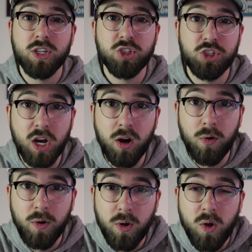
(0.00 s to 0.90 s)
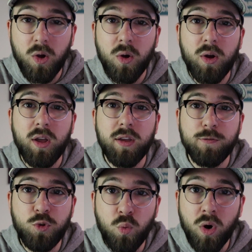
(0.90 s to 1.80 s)
So
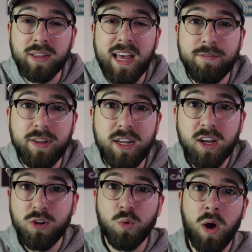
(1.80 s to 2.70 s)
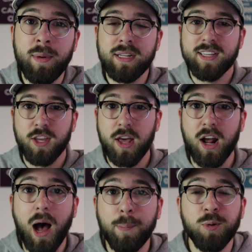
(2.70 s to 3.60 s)
if you want that video, you want me to tell you
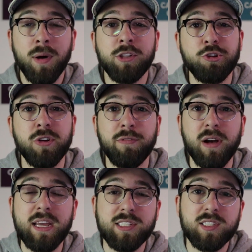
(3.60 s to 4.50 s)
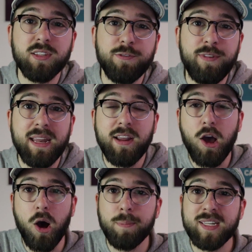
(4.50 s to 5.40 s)
how to optimize your device to fit
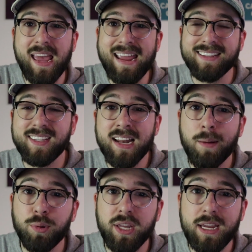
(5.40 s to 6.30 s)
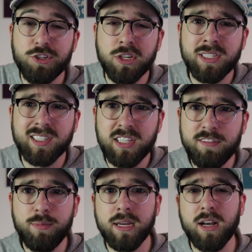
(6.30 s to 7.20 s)
up to 18 applications,
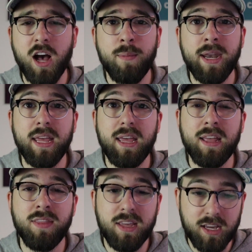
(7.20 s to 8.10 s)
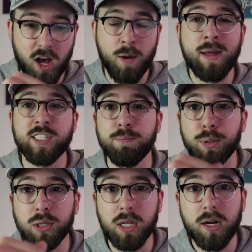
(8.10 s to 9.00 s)
leave me a comment in the comments
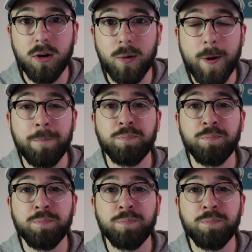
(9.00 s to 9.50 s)
below.